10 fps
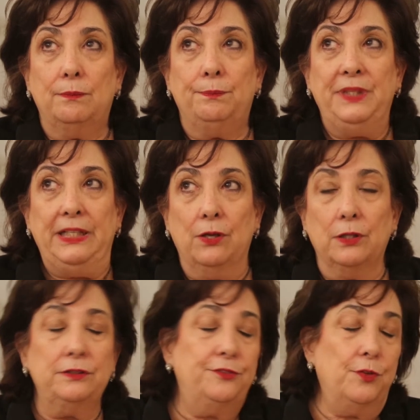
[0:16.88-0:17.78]

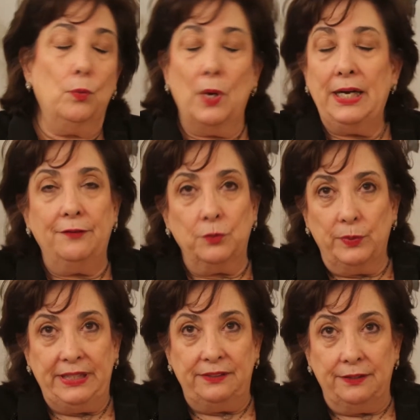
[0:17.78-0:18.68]
because for whatever
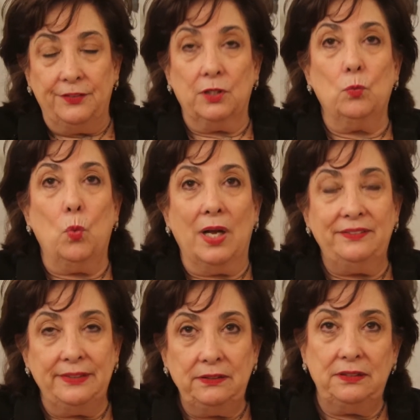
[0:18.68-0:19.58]
reason there
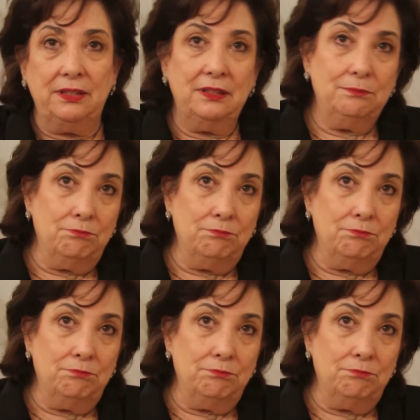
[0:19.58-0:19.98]
wasn't